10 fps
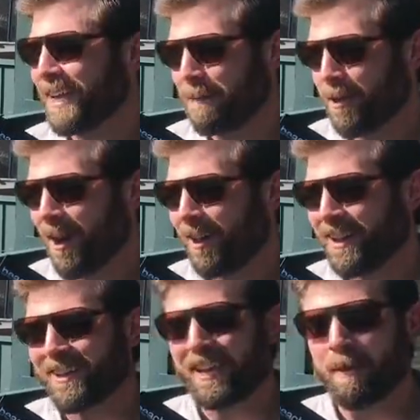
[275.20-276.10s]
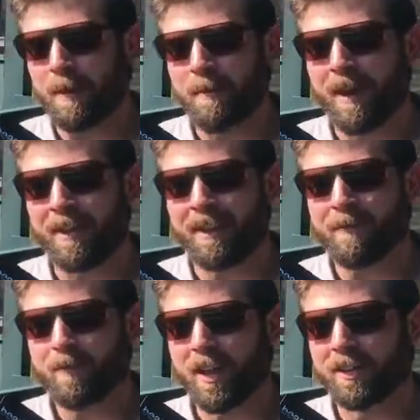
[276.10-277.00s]
Keep calling, keep
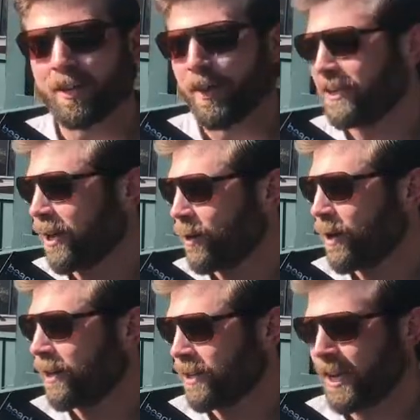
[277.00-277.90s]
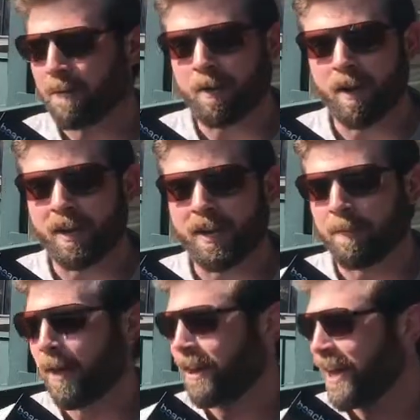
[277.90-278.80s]
emailing until they tell you not to keep calling and
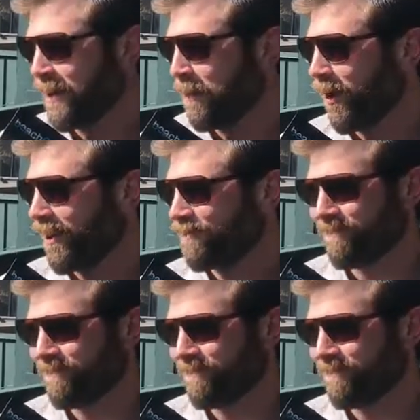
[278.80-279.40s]
emailing anymore.